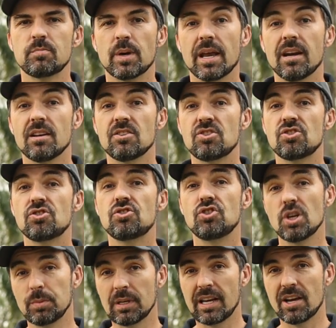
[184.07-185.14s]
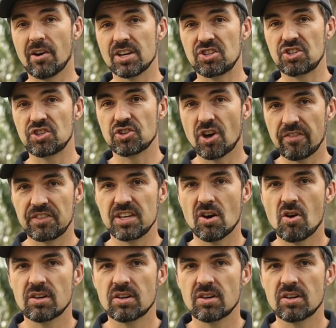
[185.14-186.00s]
but stupidly, I shot the